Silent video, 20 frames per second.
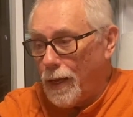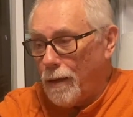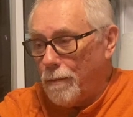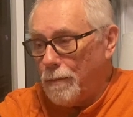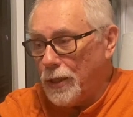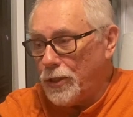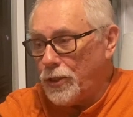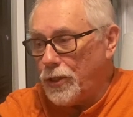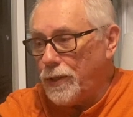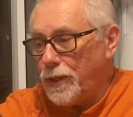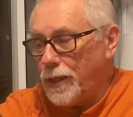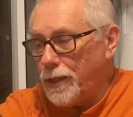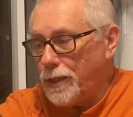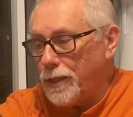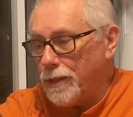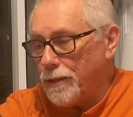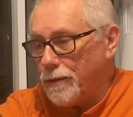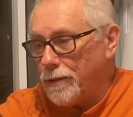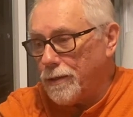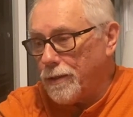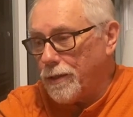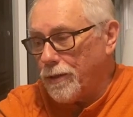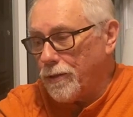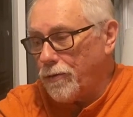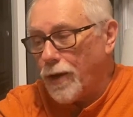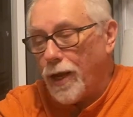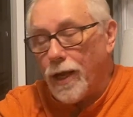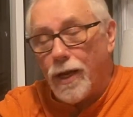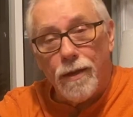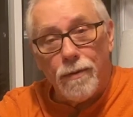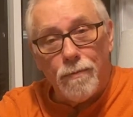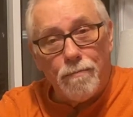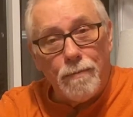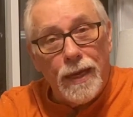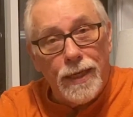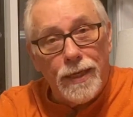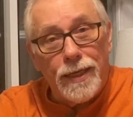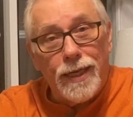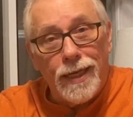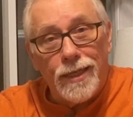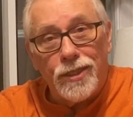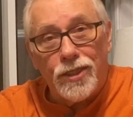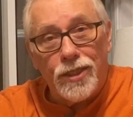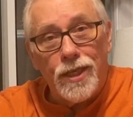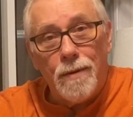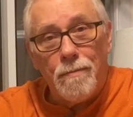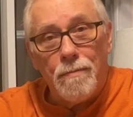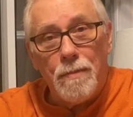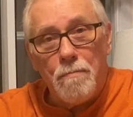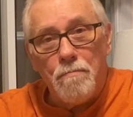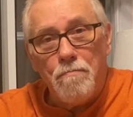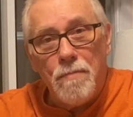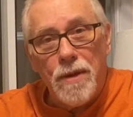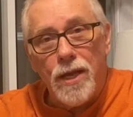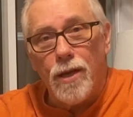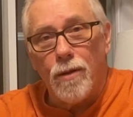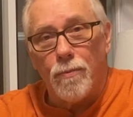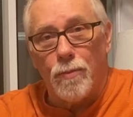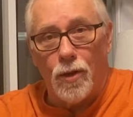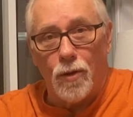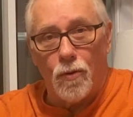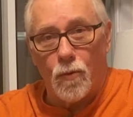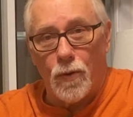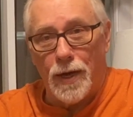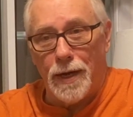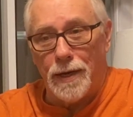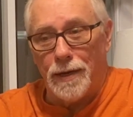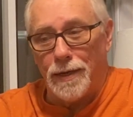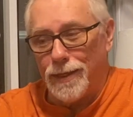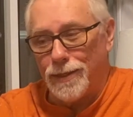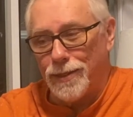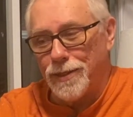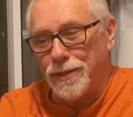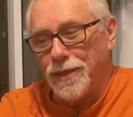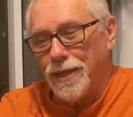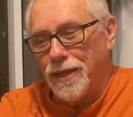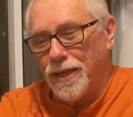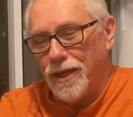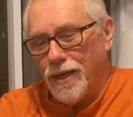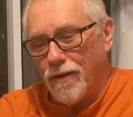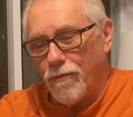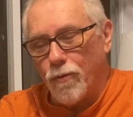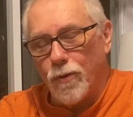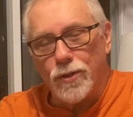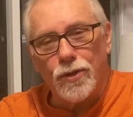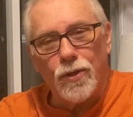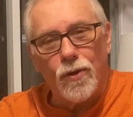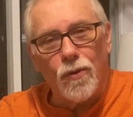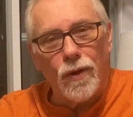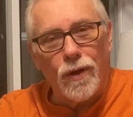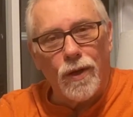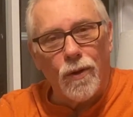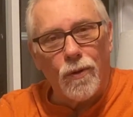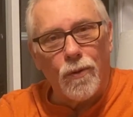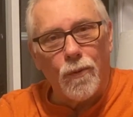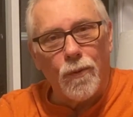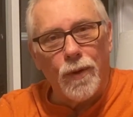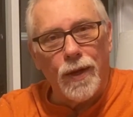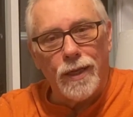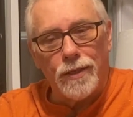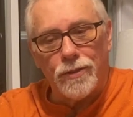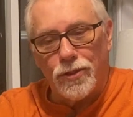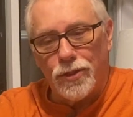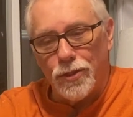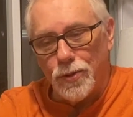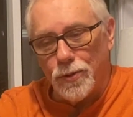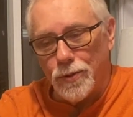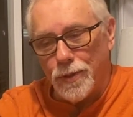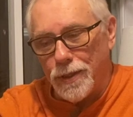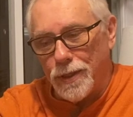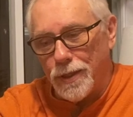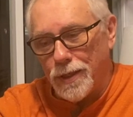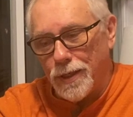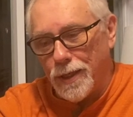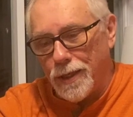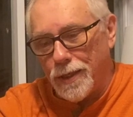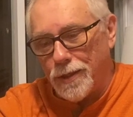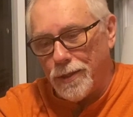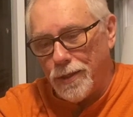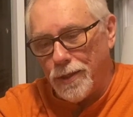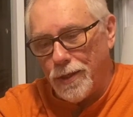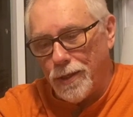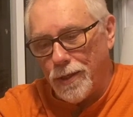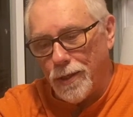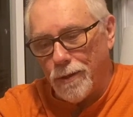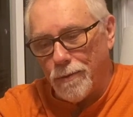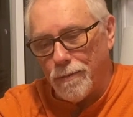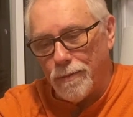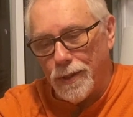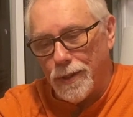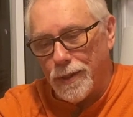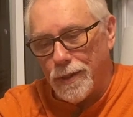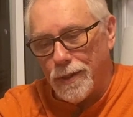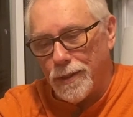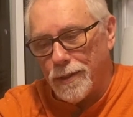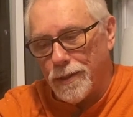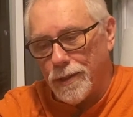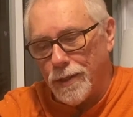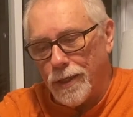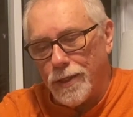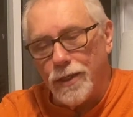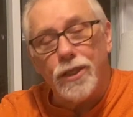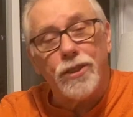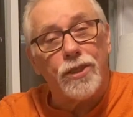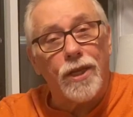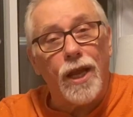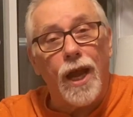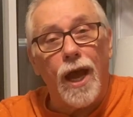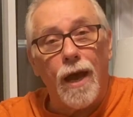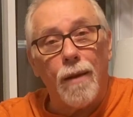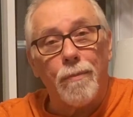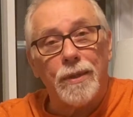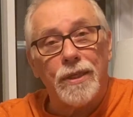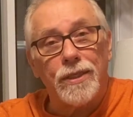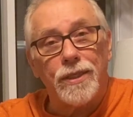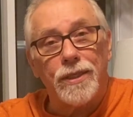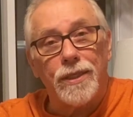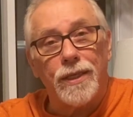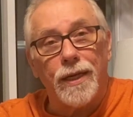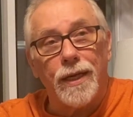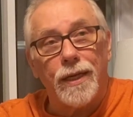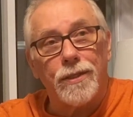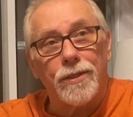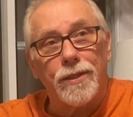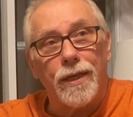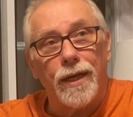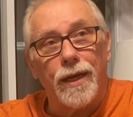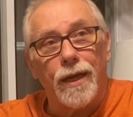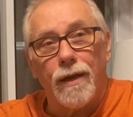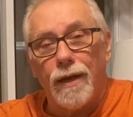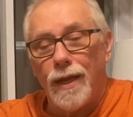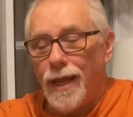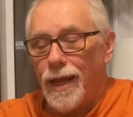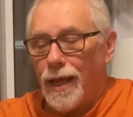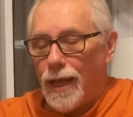But you need to try to maintain some minimal awareness of what's going on around you, and just common sense there.